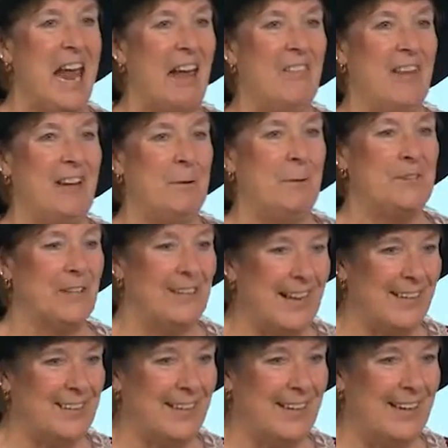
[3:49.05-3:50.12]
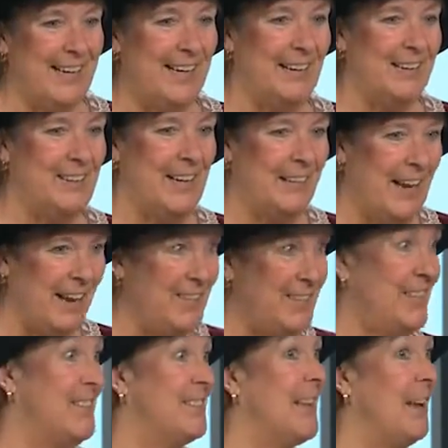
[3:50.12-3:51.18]
And then he was elected again in
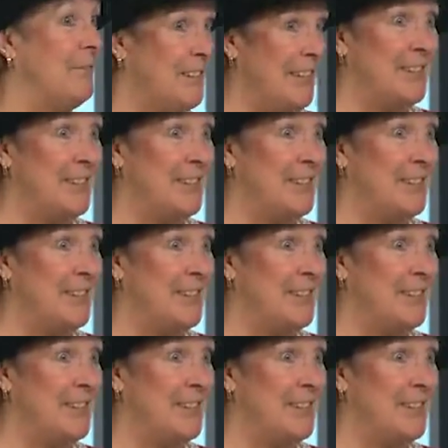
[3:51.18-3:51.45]
1970